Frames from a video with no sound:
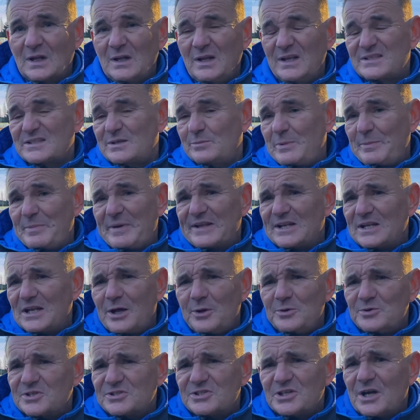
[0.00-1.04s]
Listen, we made
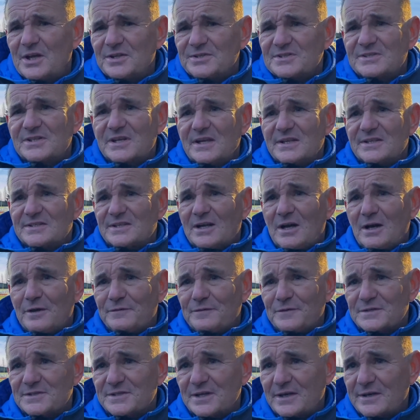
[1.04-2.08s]
loads of chances against
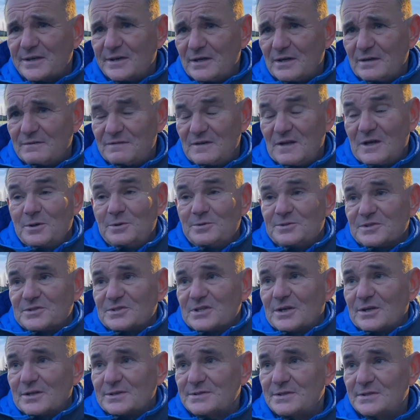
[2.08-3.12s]
Dartford second half. Loads of
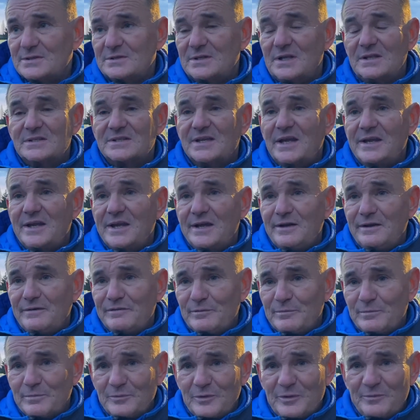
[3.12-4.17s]
chances. Didn't take any of
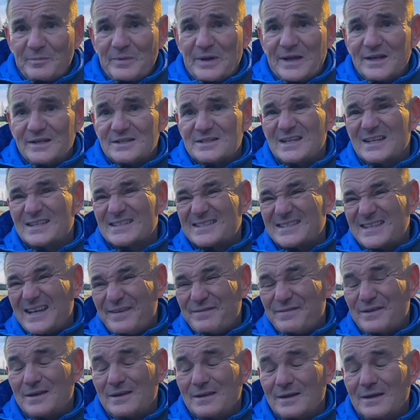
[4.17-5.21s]
them. We've made
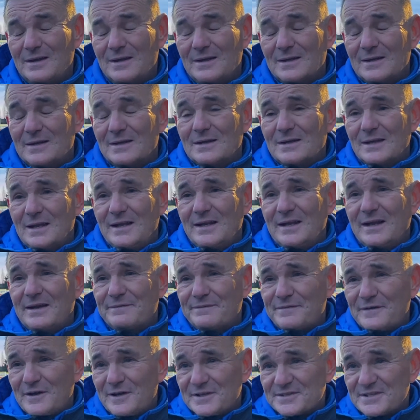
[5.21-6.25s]
seven in that
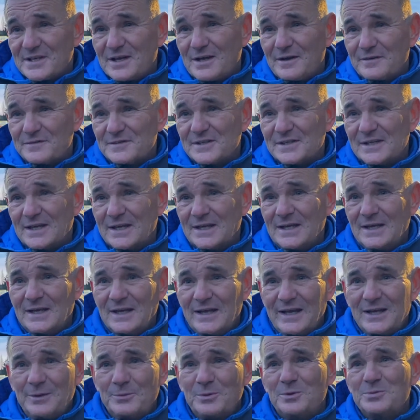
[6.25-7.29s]
first half today.
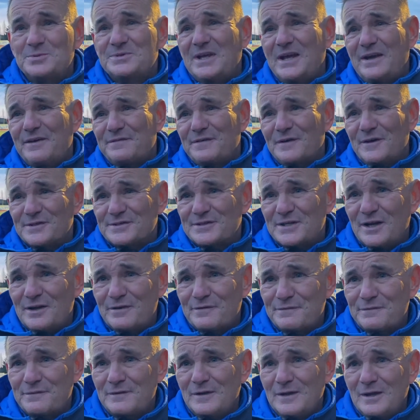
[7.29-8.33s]
Anyone who was there first
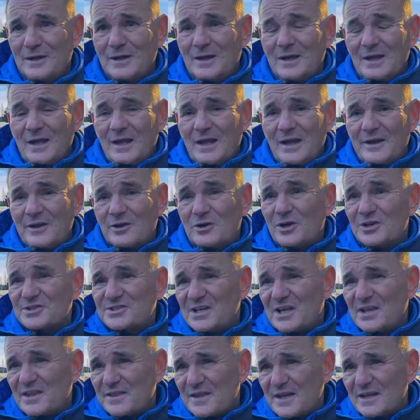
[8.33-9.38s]
half, and I've got to
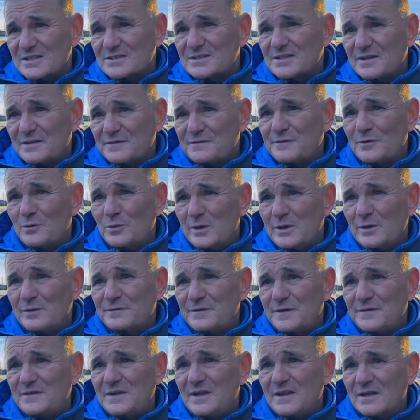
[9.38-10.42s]
say thanks to the 40 or
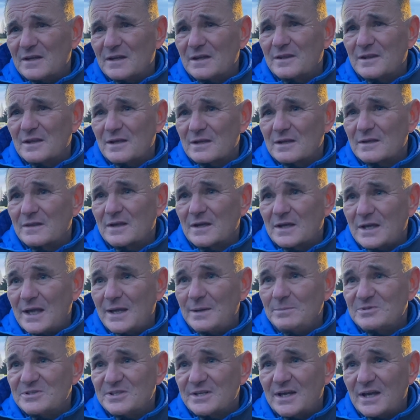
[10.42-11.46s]
50 that
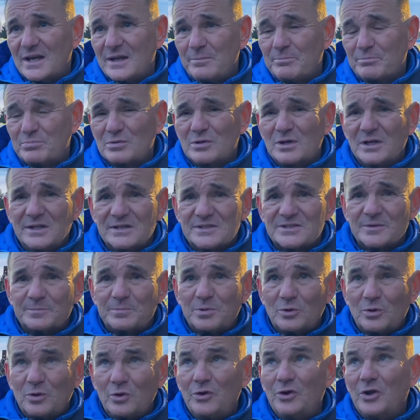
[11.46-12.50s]
came today. Brilliant
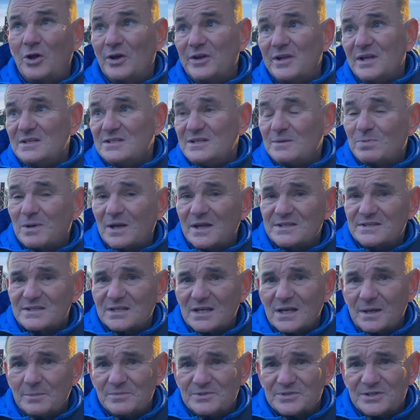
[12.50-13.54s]
support. Not an easy place to
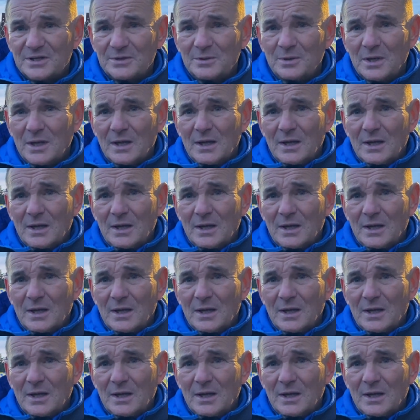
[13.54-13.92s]
come to.